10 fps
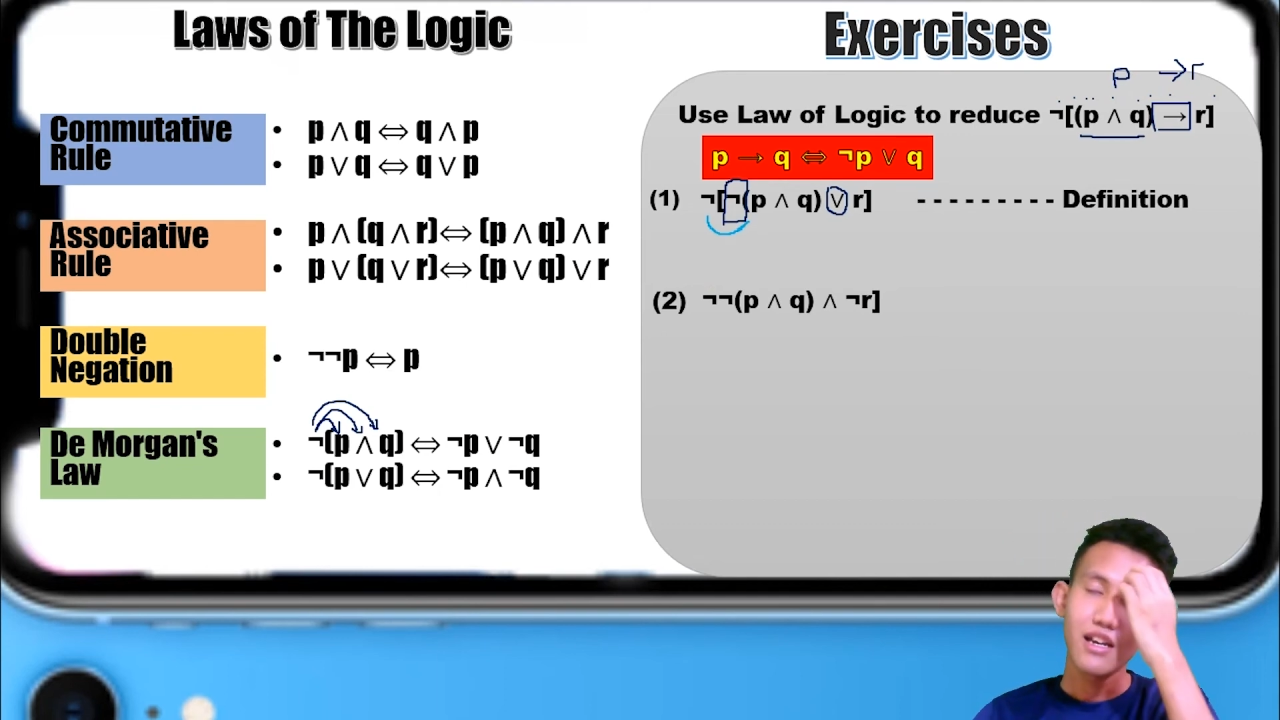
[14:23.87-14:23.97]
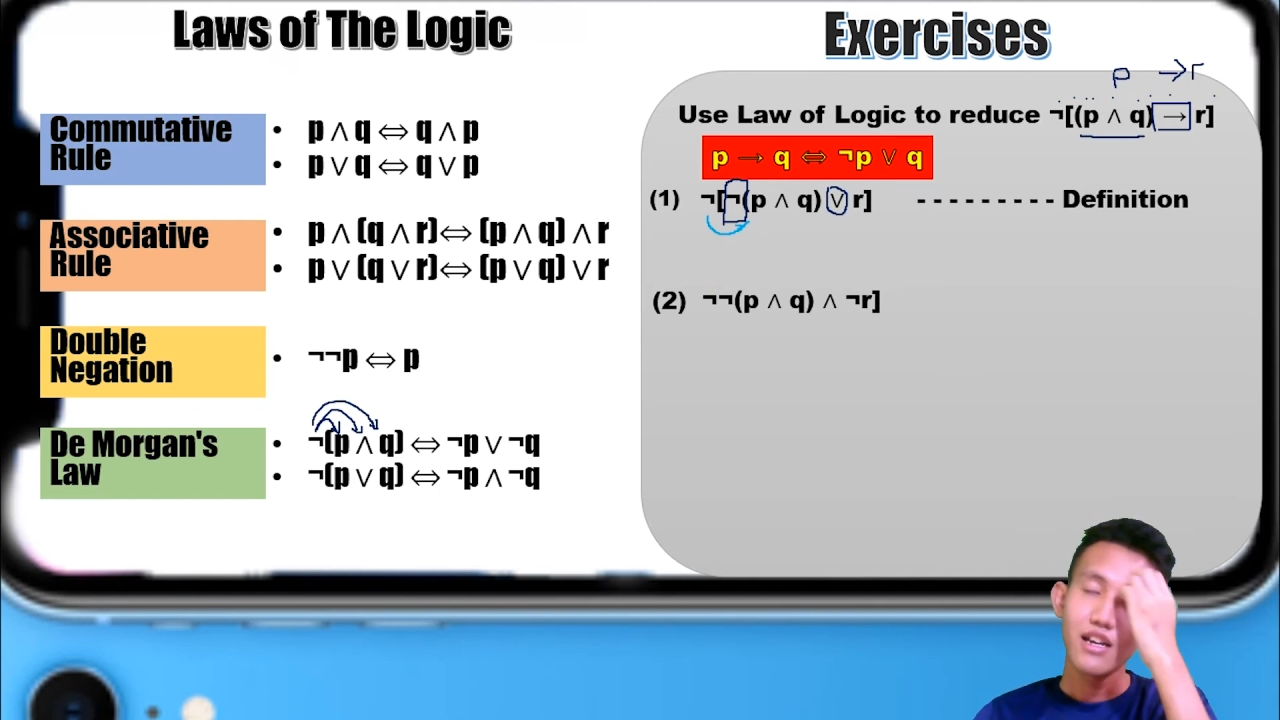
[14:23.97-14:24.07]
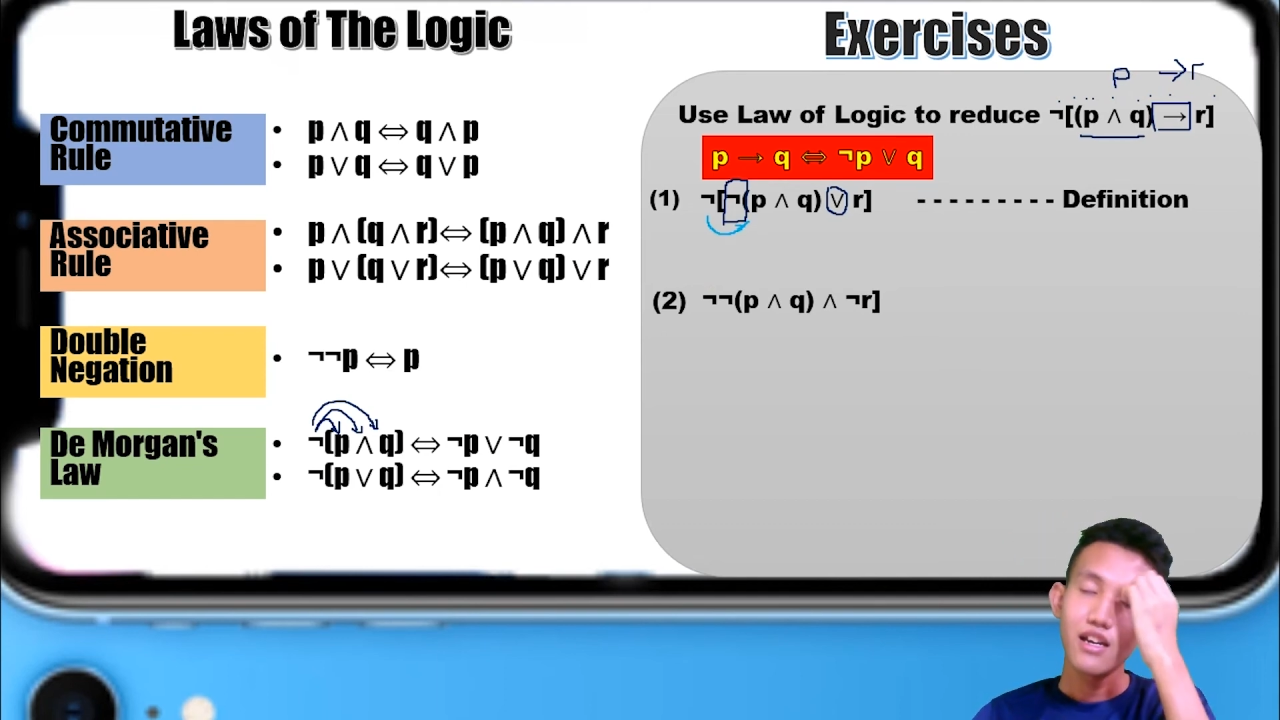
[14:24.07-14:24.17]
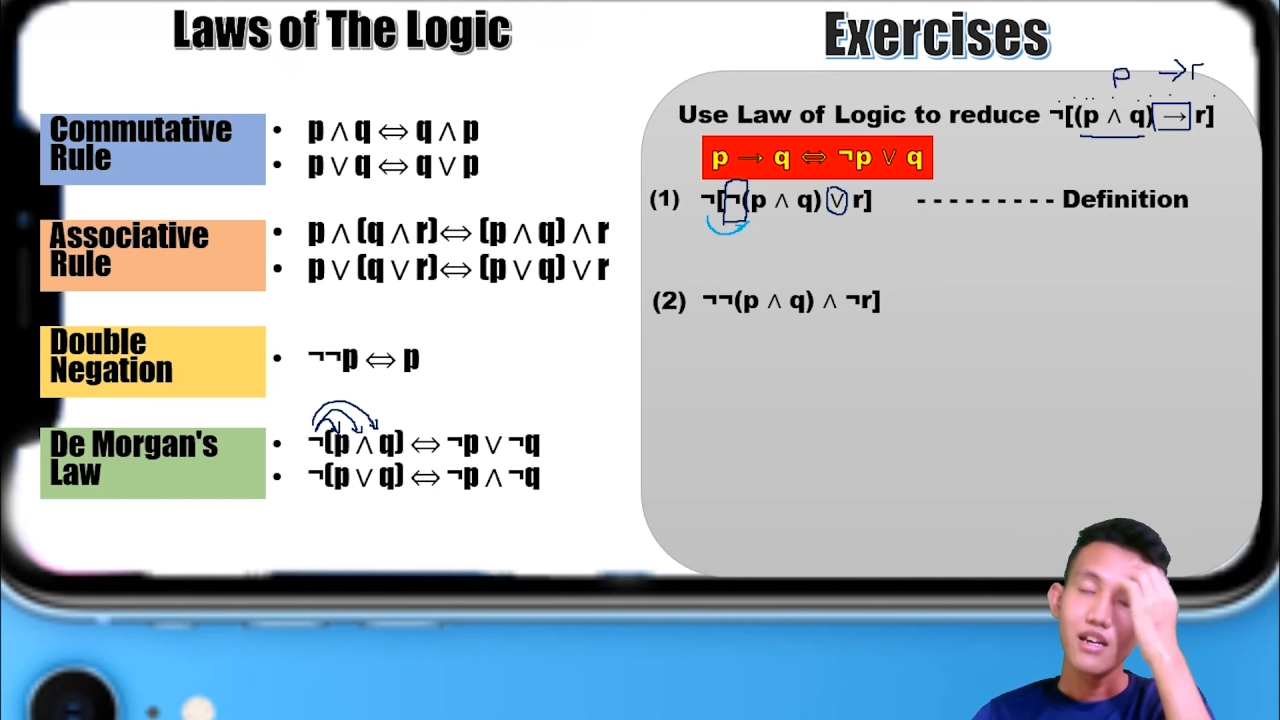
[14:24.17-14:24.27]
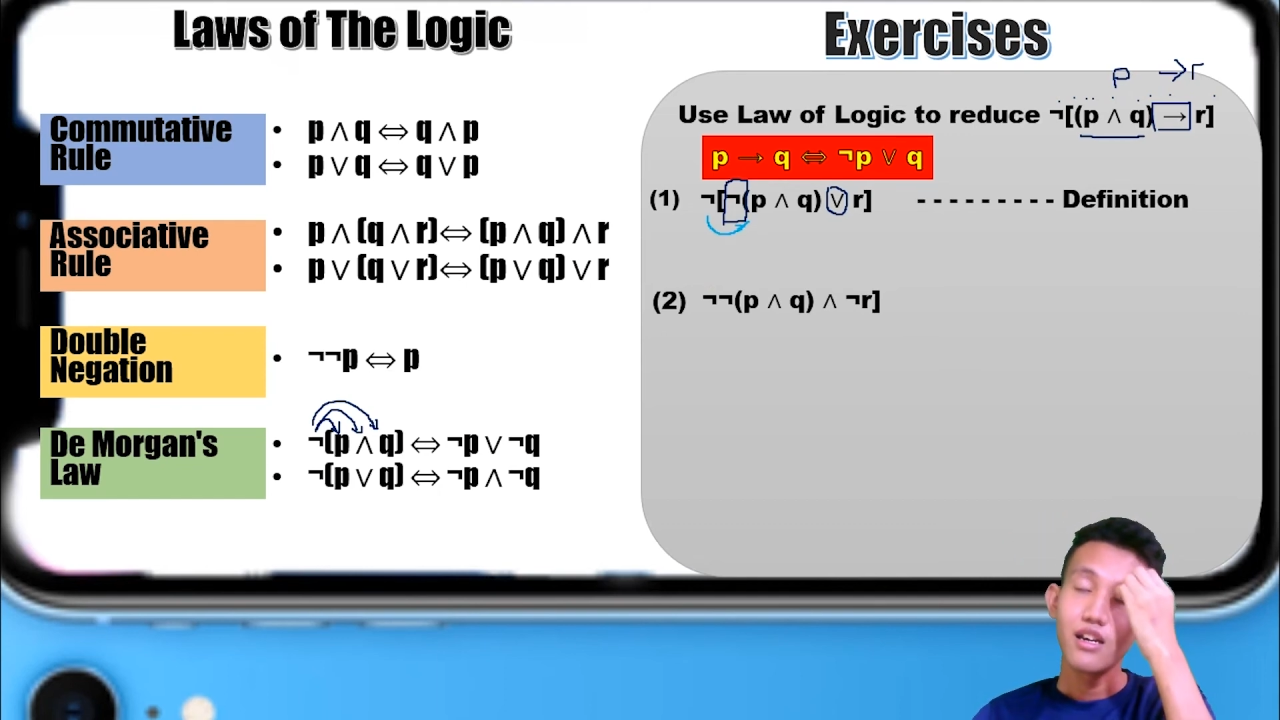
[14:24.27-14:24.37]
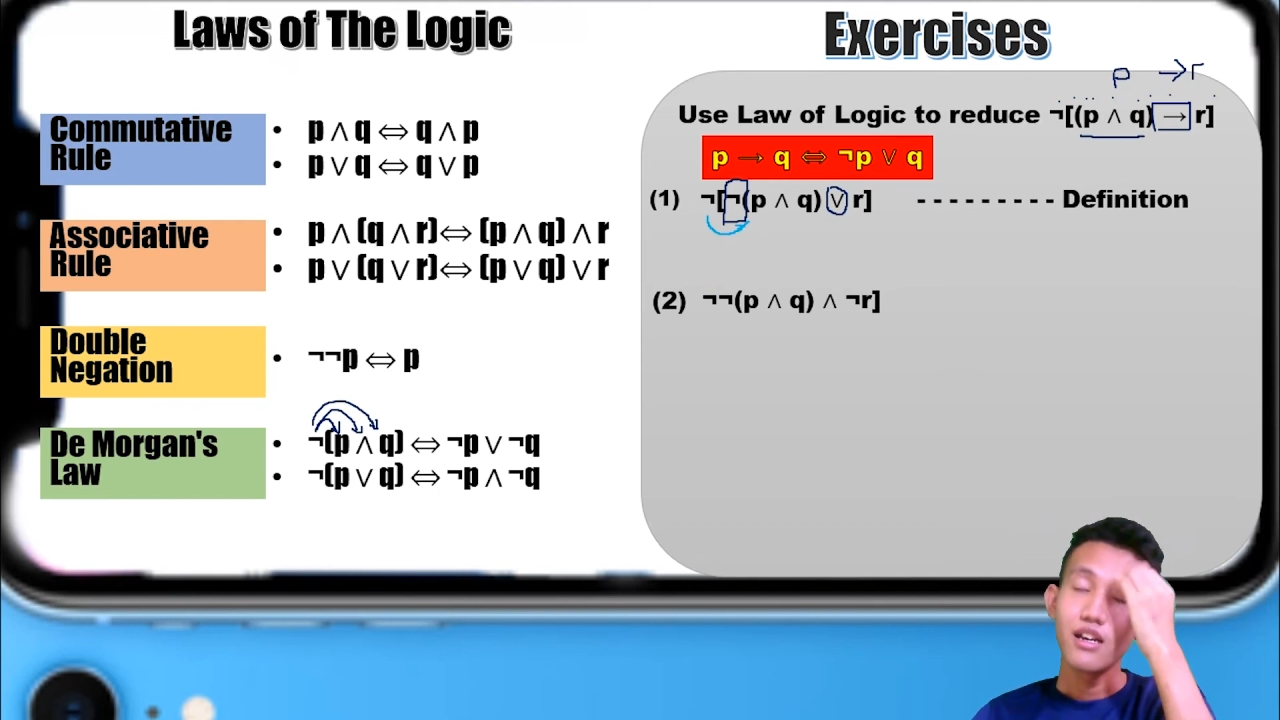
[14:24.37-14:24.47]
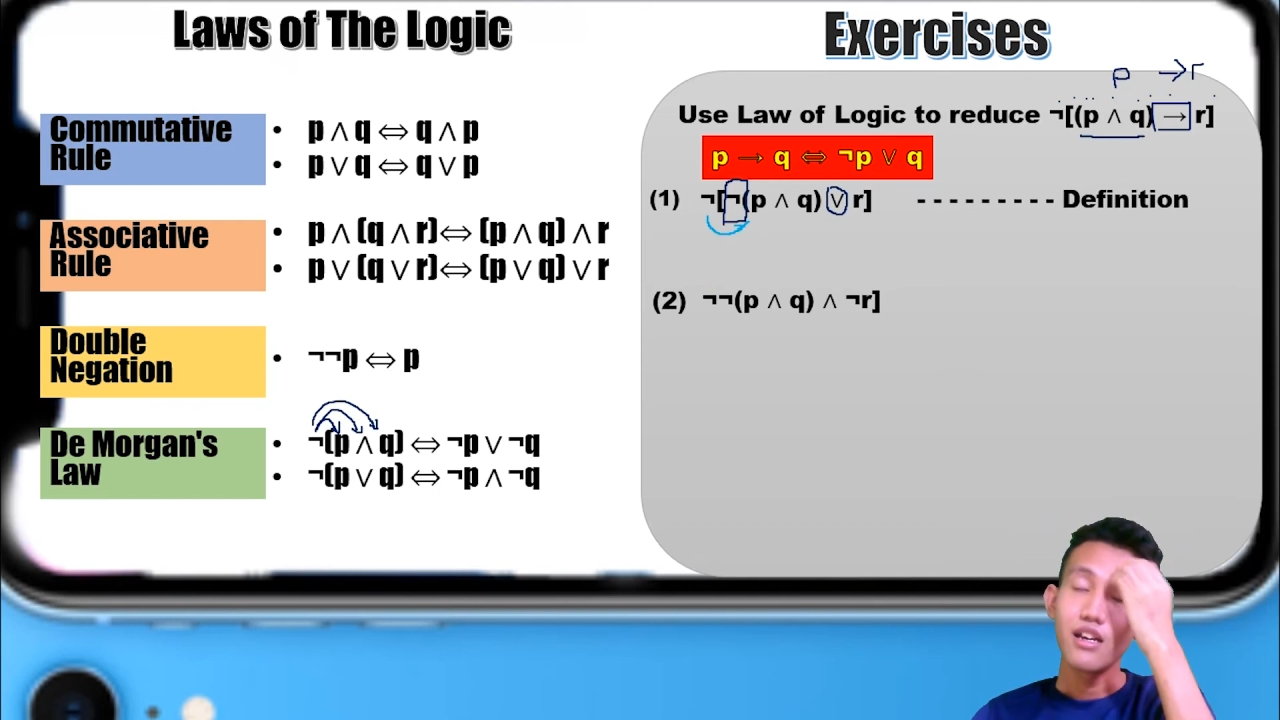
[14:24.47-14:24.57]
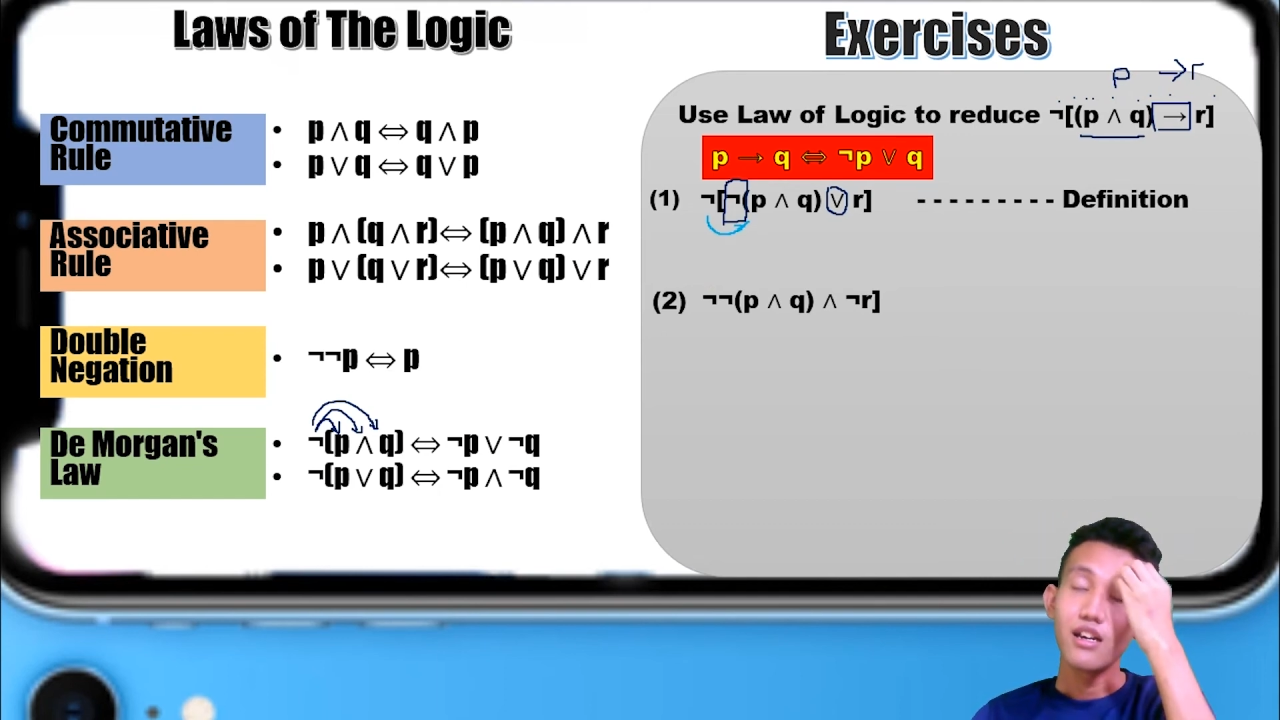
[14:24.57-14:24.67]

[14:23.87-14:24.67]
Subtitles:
the